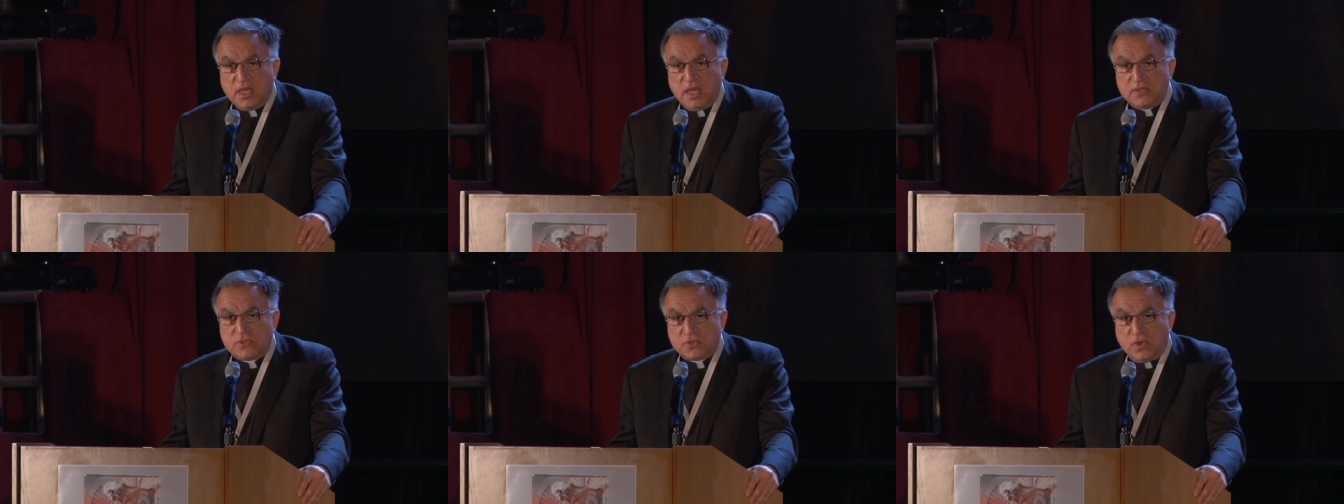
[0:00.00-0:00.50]

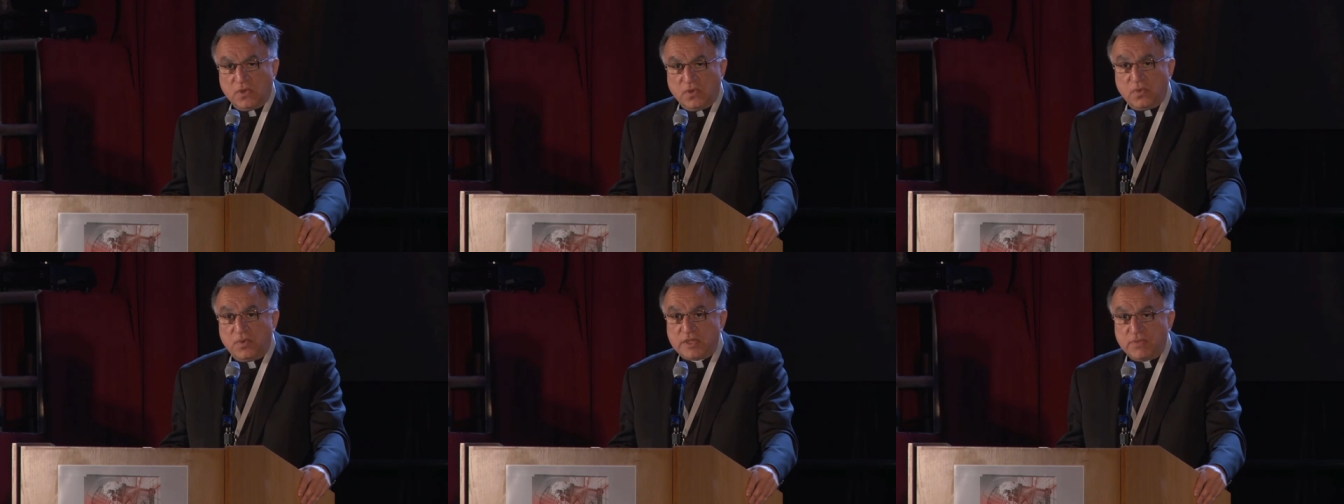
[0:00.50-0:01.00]
And
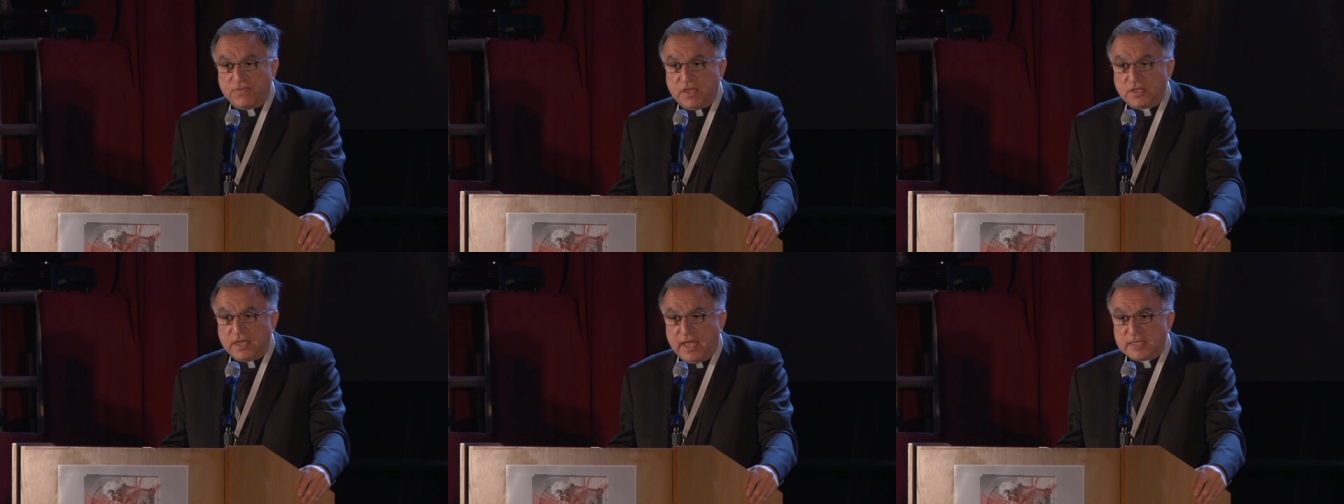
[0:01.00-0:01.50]
so, with the
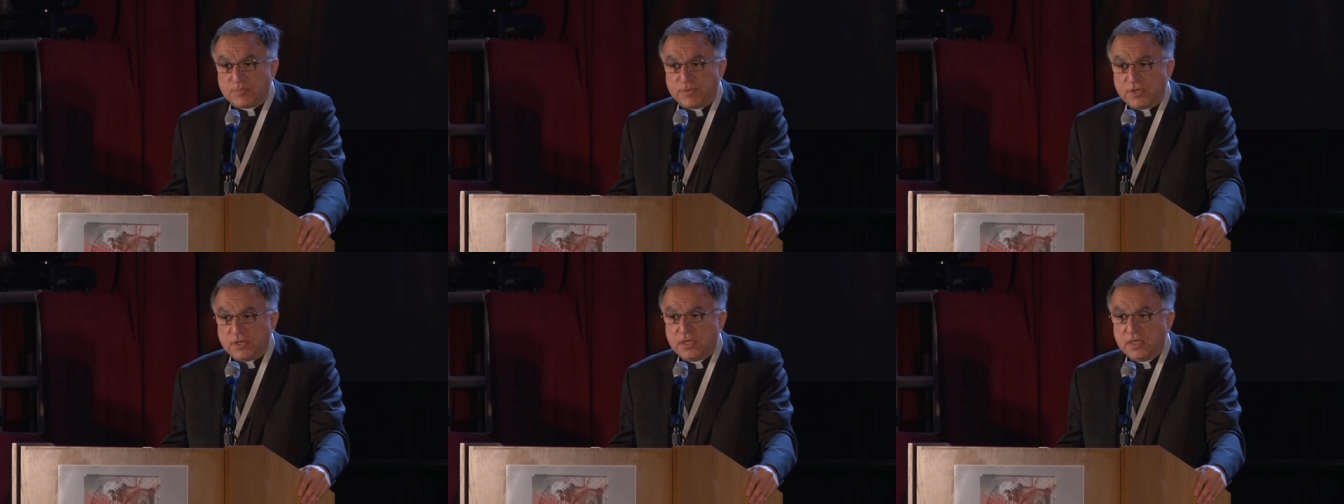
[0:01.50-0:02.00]
field
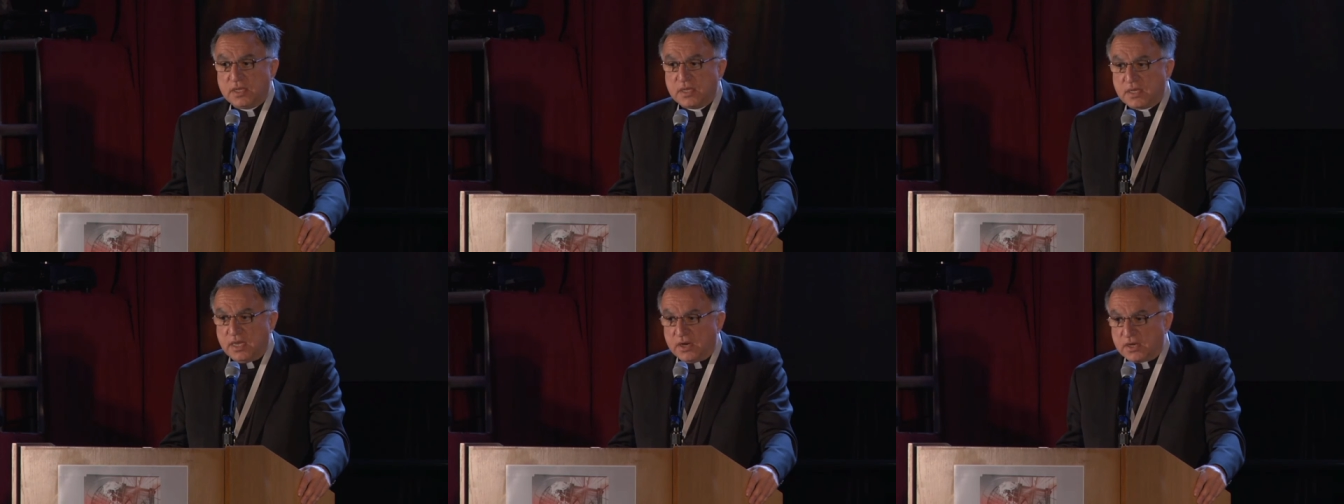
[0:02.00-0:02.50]
hospital,
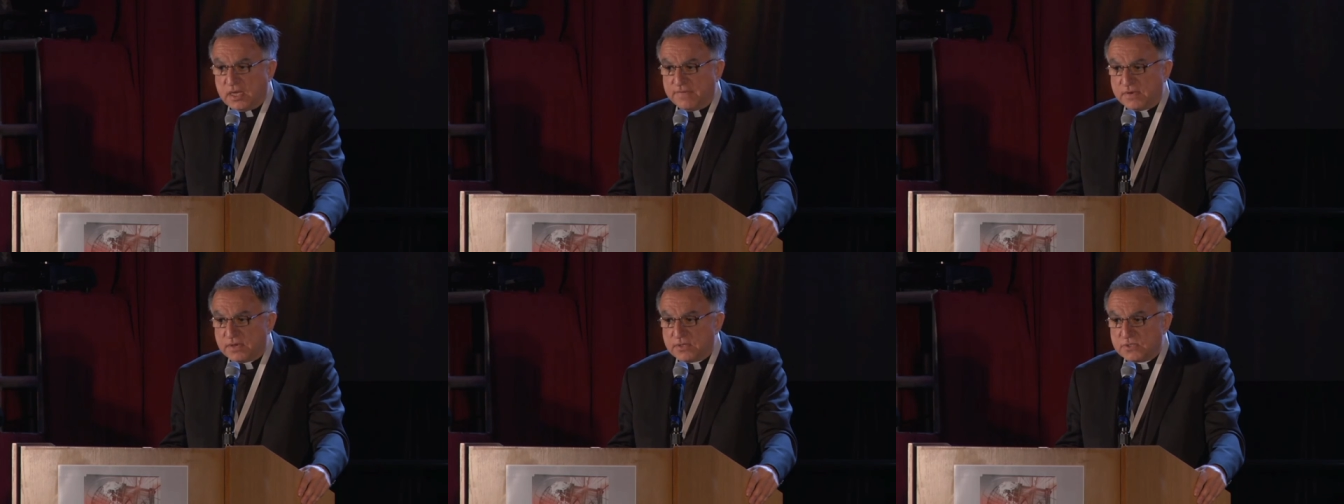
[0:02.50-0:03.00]

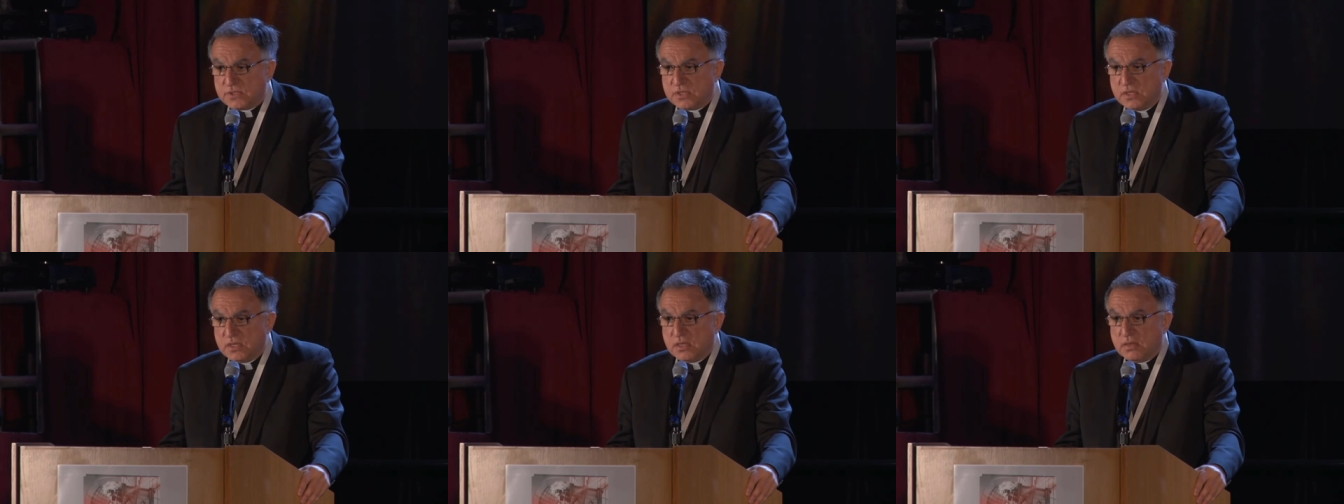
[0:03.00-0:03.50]
caregivers,
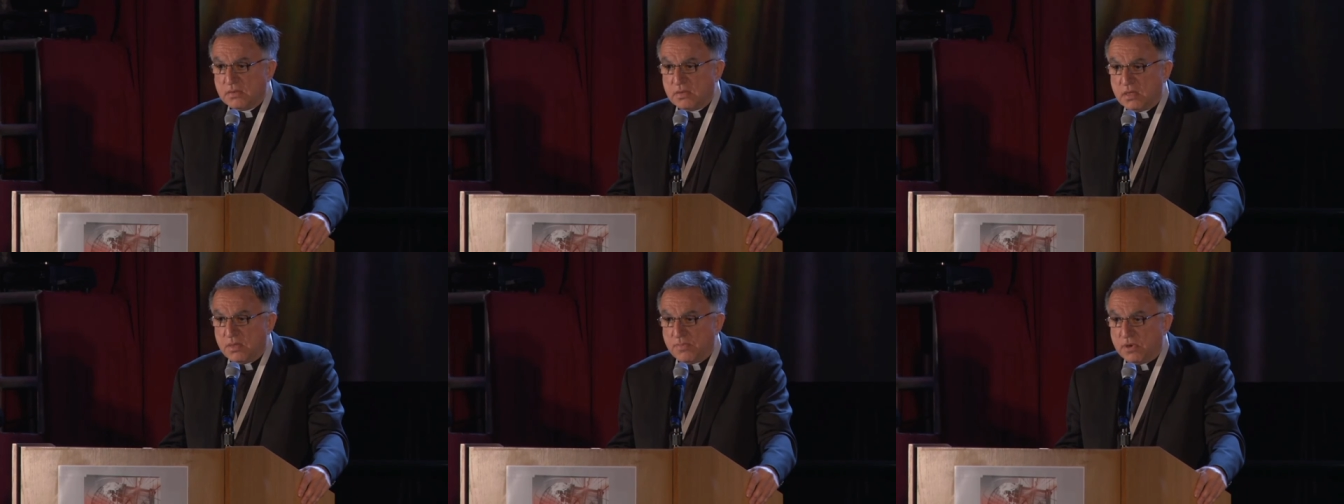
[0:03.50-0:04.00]

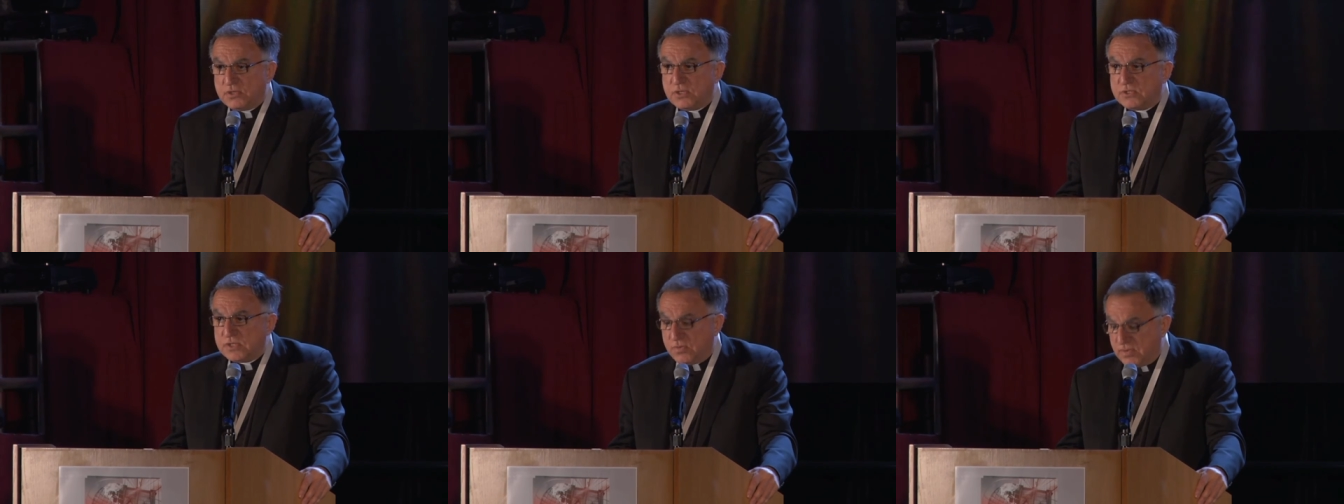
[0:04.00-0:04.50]

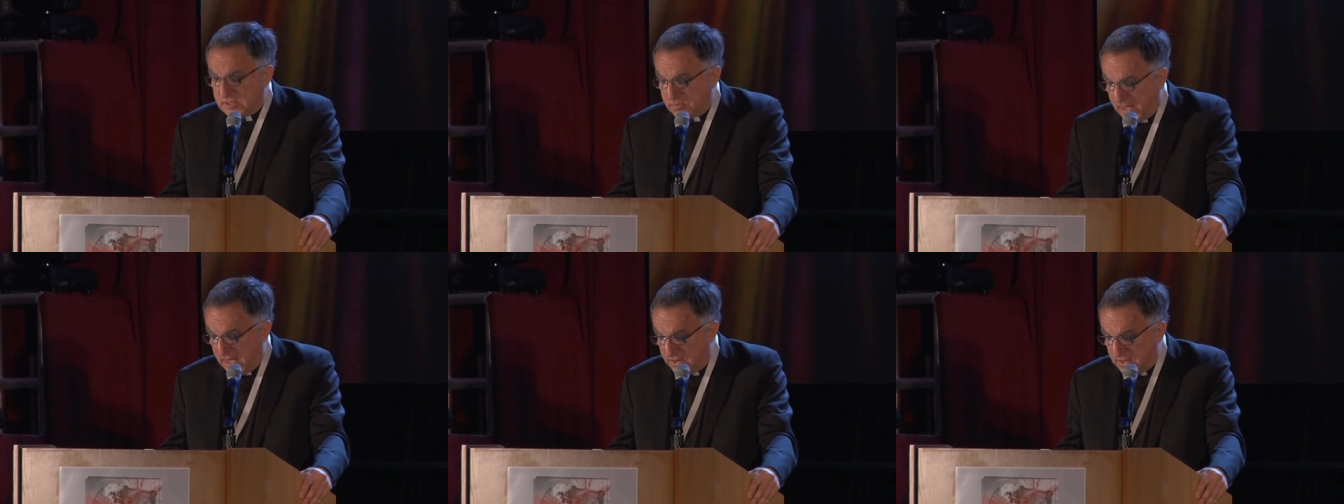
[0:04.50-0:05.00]
emergency
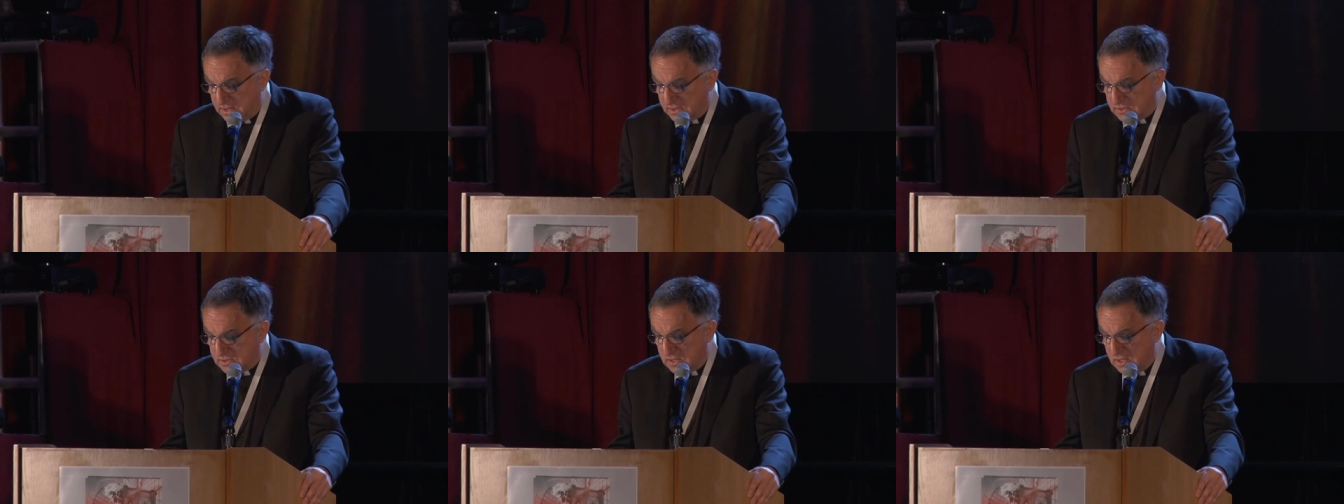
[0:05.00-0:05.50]

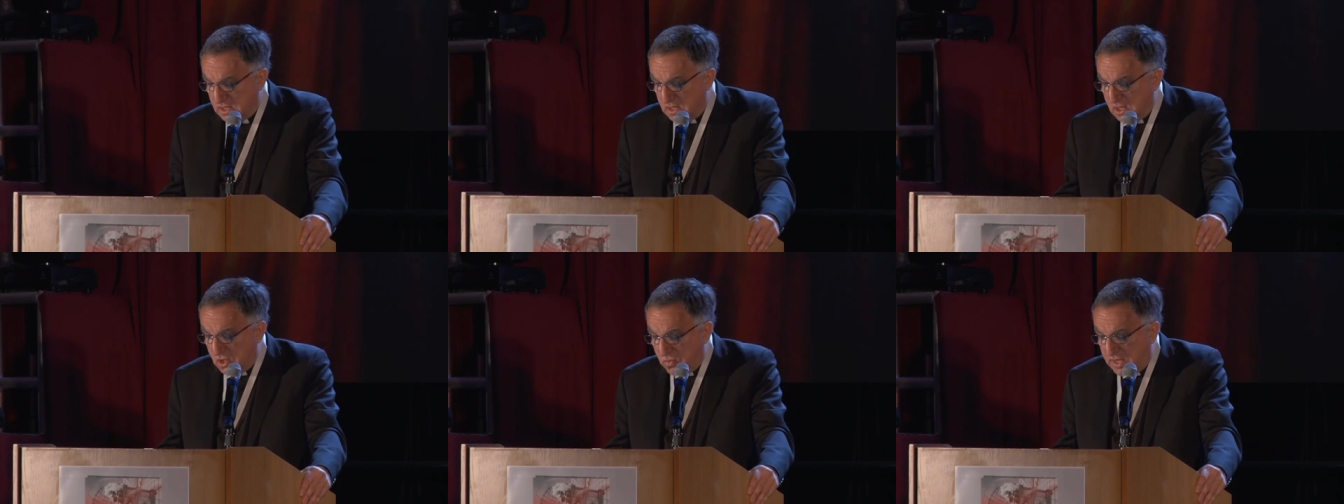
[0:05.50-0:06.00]
responders.
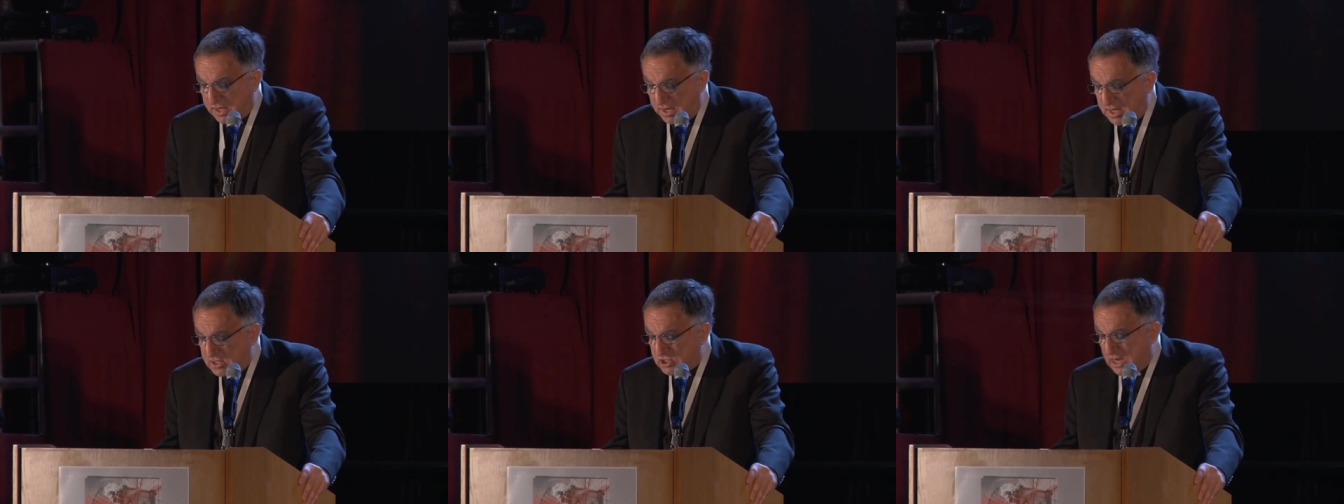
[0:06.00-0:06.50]
We can
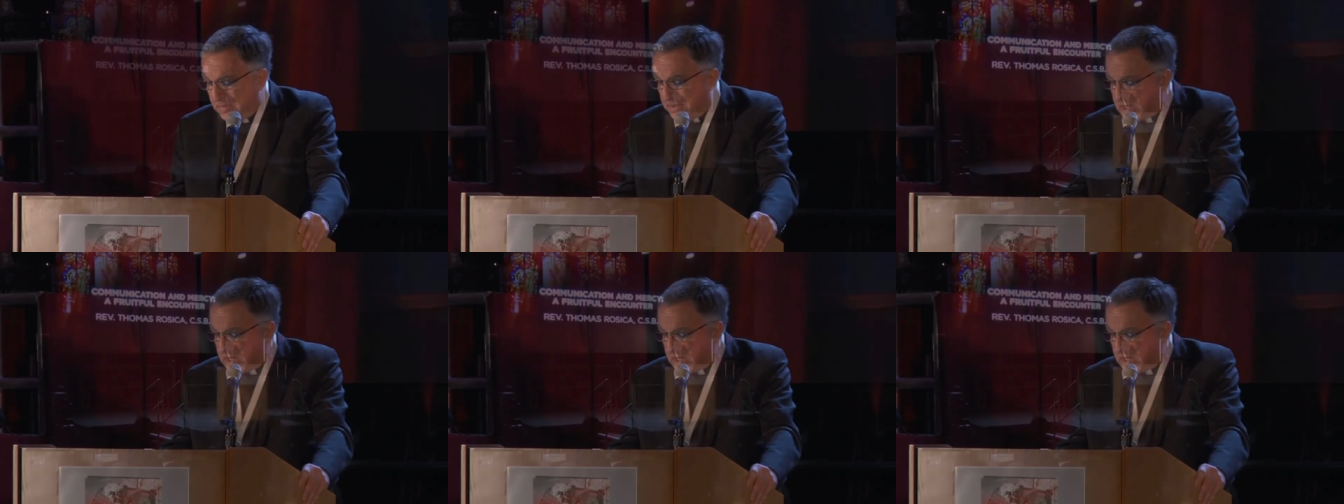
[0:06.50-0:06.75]
each name a